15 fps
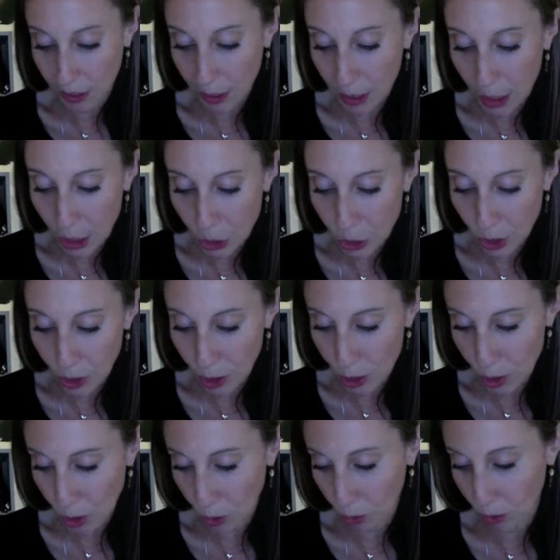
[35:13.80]
each in
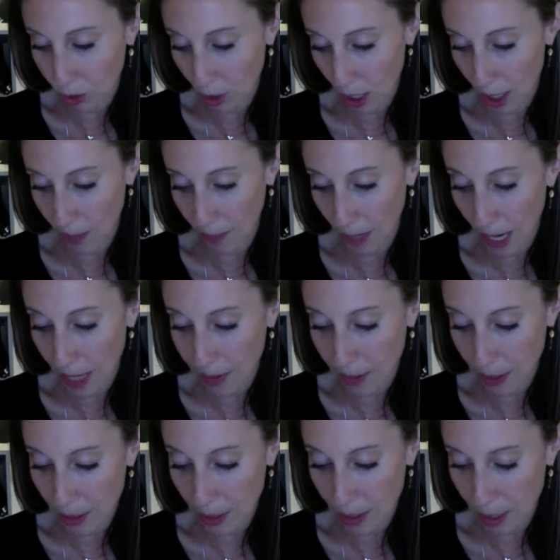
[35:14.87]
its own time. As
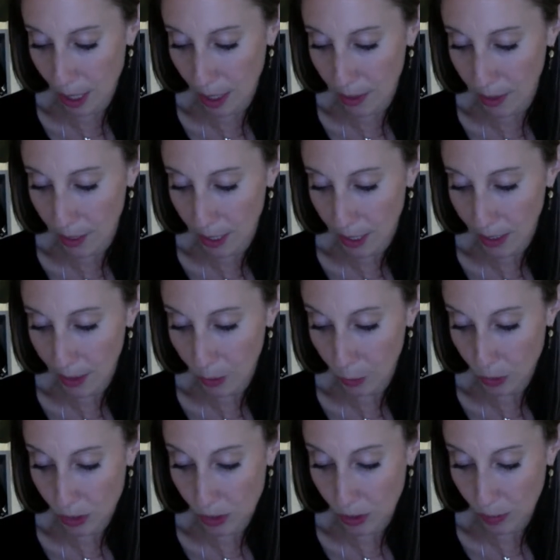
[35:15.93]
it is said, In
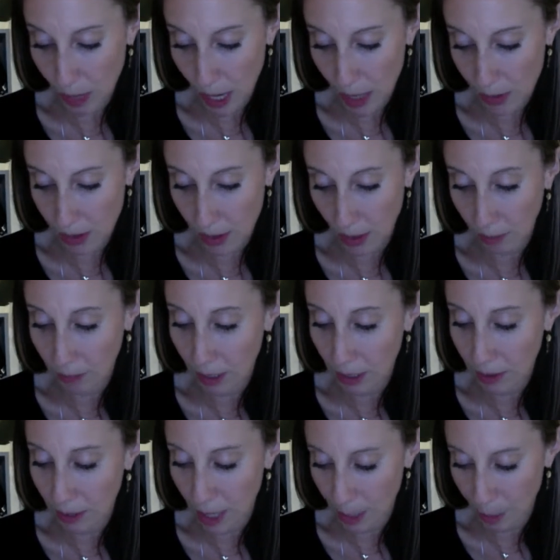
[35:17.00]
wisdom hast thou
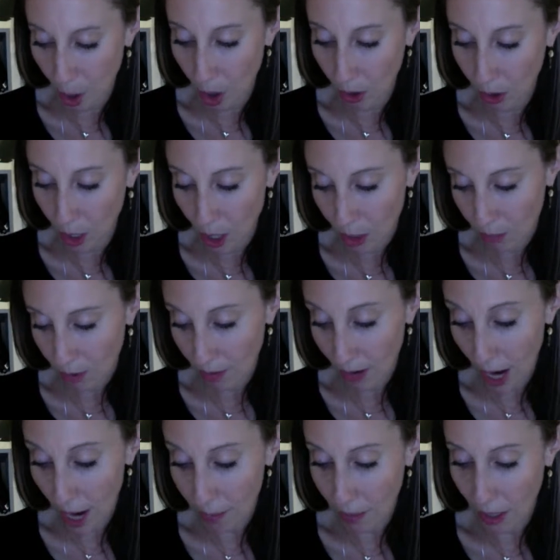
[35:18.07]
made them all. Rev
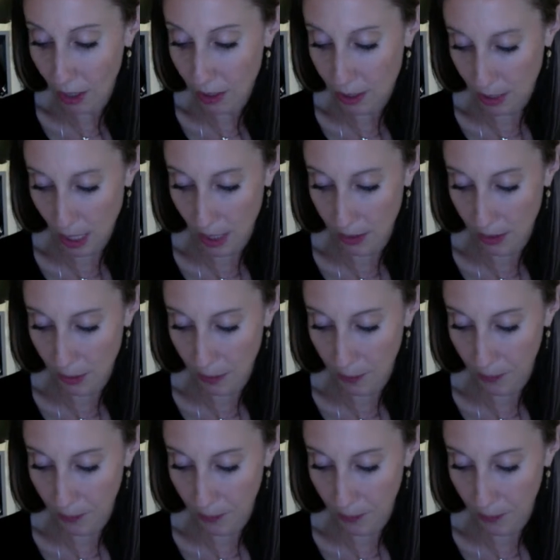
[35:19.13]
Abba said,